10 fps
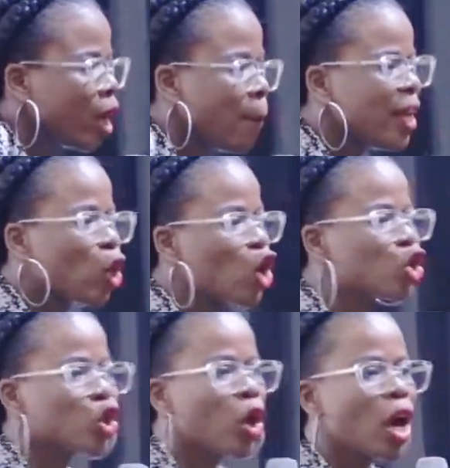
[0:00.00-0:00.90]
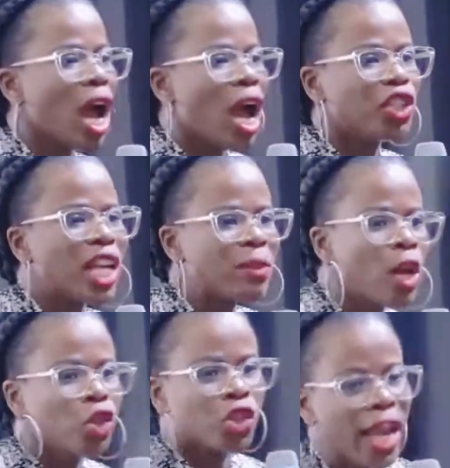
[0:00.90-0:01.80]
because she has
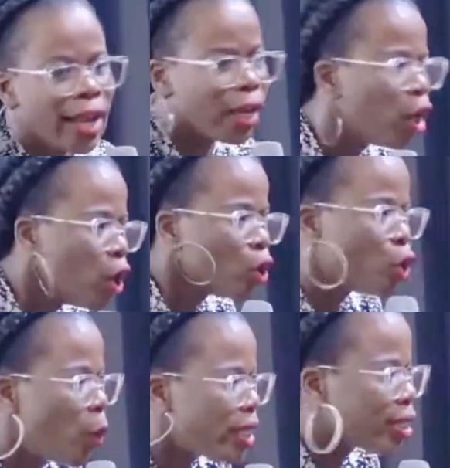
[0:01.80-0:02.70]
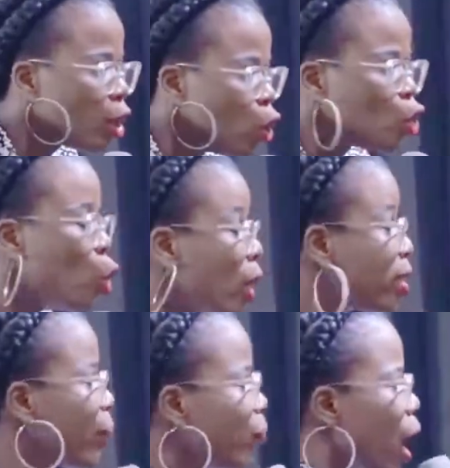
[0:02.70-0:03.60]
said, Shay, do
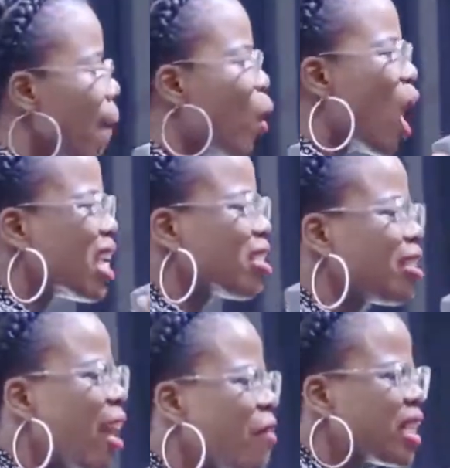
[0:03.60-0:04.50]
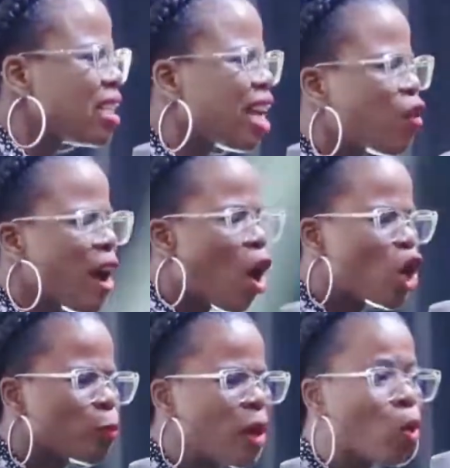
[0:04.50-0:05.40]
it. But her service and that of her
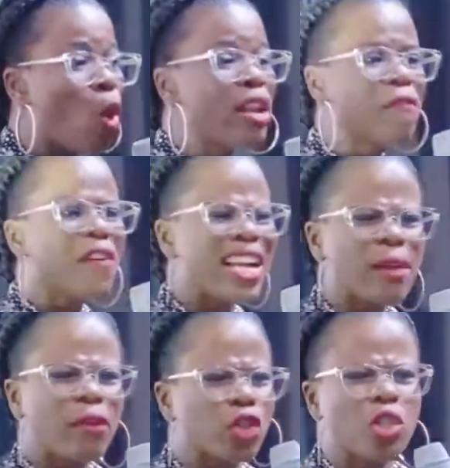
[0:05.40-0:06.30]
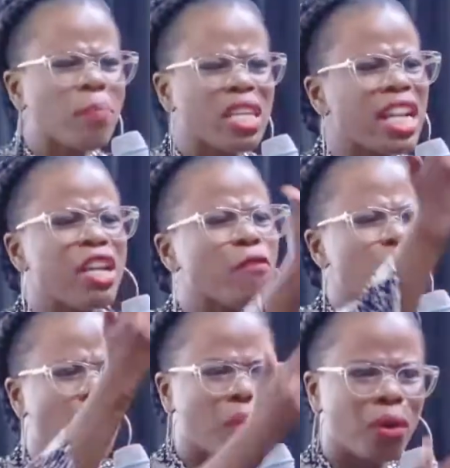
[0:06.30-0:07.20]
husband qualified them for something they didn't even
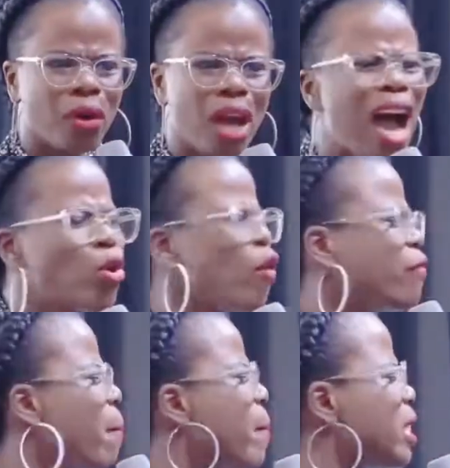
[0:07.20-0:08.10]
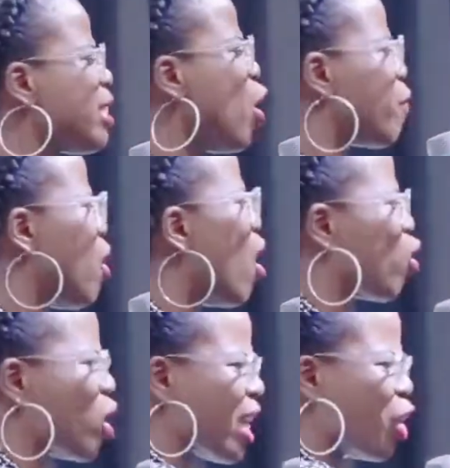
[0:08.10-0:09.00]
know. Out of the mercy of God,
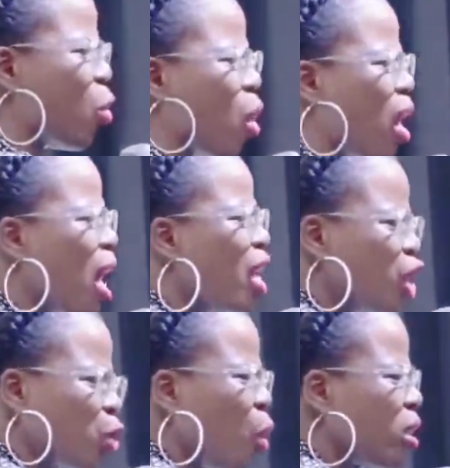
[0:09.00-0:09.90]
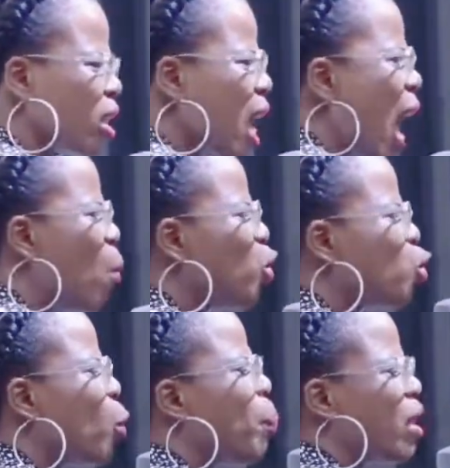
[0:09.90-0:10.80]
God said, you know what? This once I want
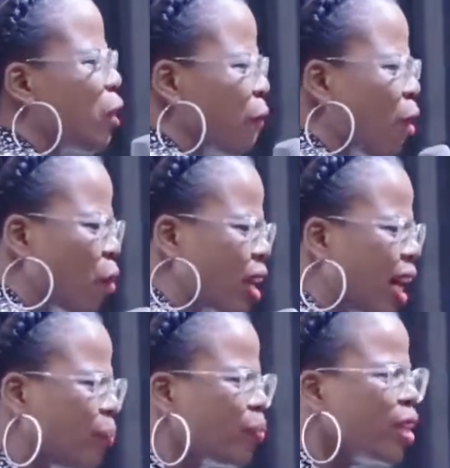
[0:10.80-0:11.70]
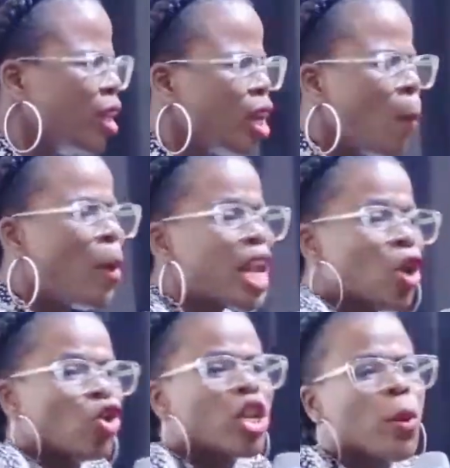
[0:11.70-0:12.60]
you to birth the forerunner. But they
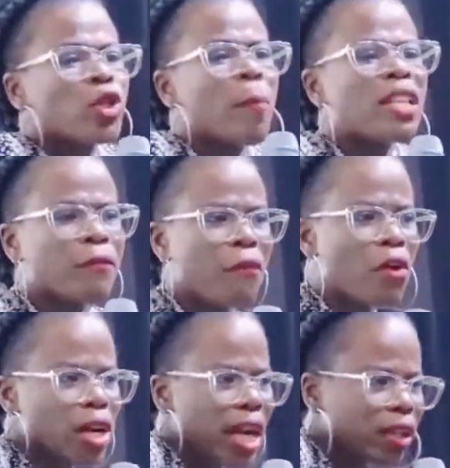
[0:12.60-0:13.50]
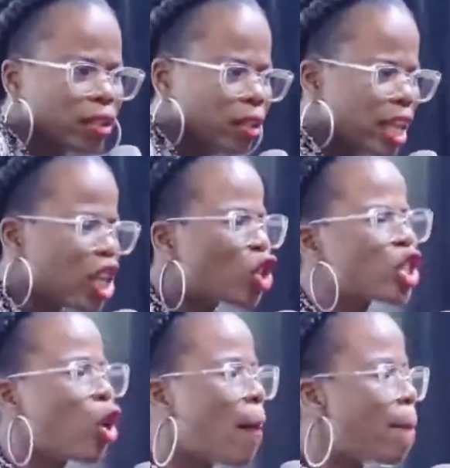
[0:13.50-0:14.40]
don't know they want to birth the forerunner. If this was
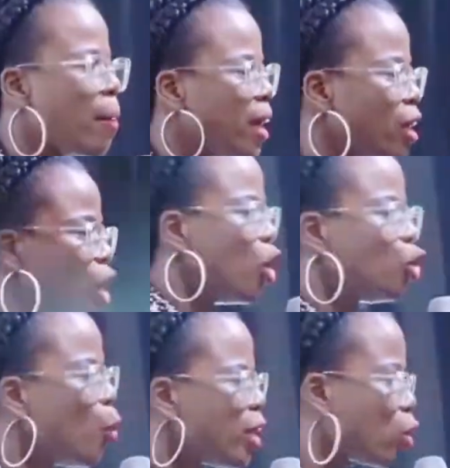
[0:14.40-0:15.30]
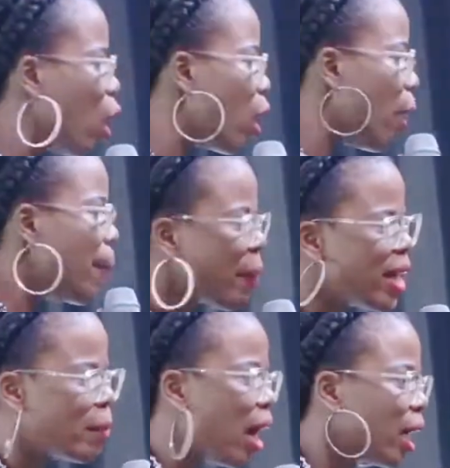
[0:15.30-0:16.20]
a normal baby, do it to God. Pepper
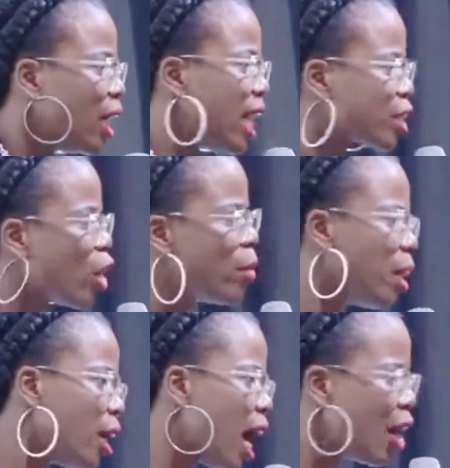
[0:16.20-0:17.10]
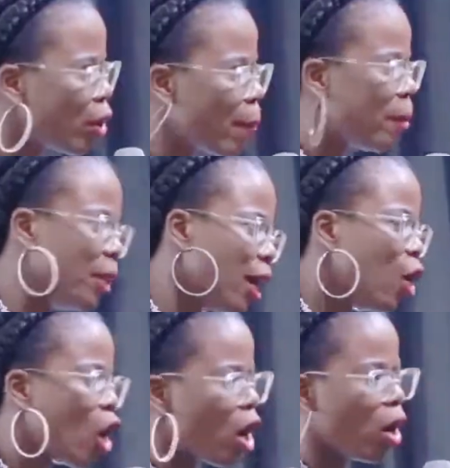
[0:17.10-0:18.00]
them, God. They are calling me. I don't get baby.
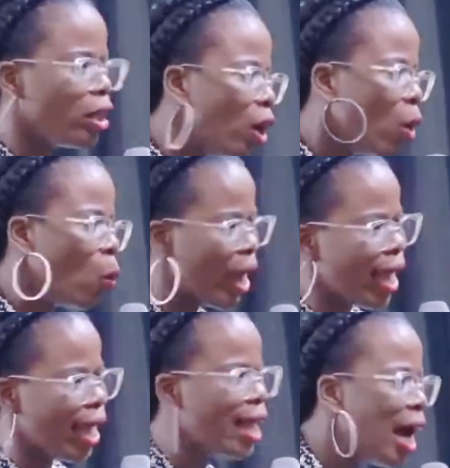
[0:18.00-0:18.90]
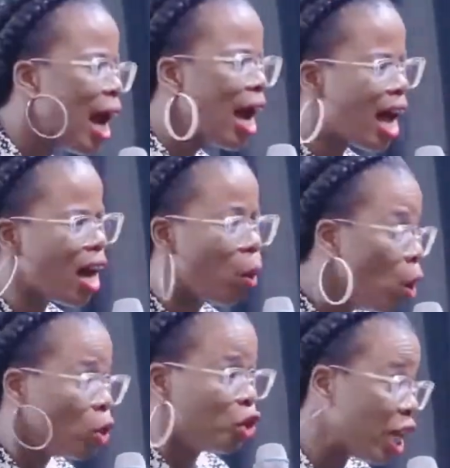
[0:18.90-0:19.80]
God, when? How?
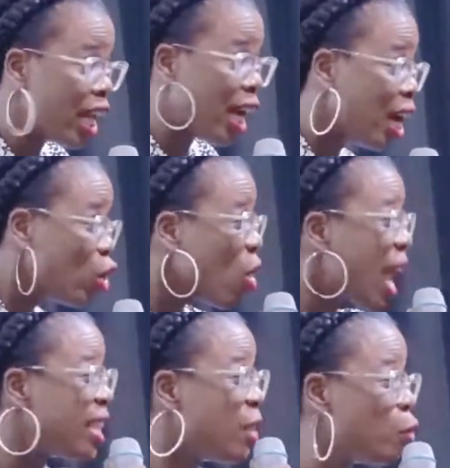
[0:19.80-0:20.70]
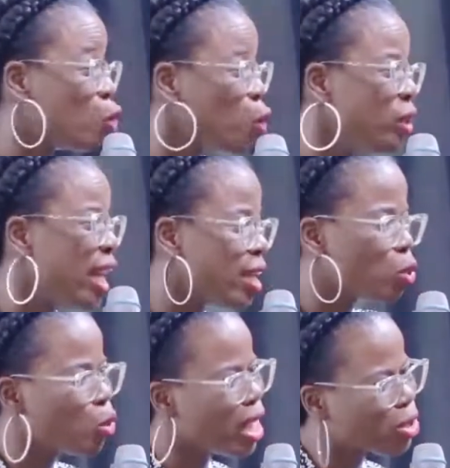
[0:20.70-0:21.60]
Shala. Lord, I give you 2 years.
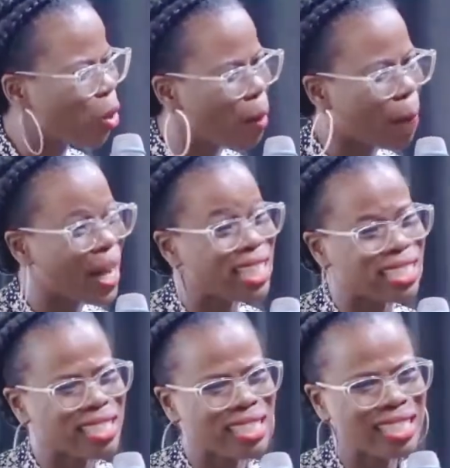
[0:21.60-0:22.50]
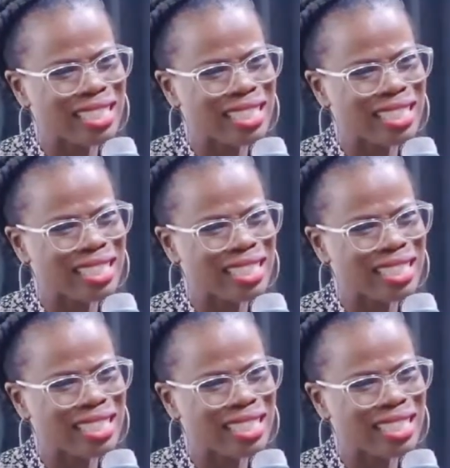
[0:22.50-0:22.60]
2 years come and pass.